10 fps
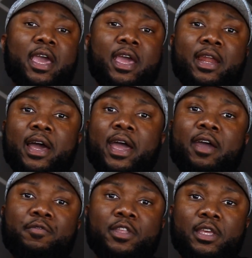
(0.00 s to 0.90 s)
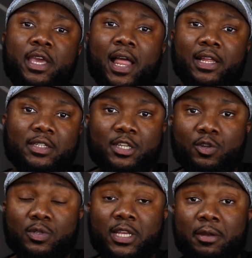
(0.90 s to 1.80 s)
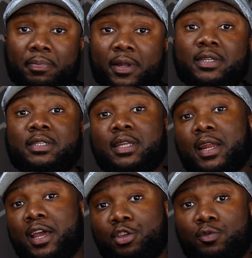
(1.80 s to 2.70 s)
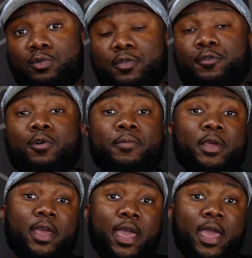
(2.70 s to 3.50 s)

and I have the Galaxy Note 10 Plus that I use for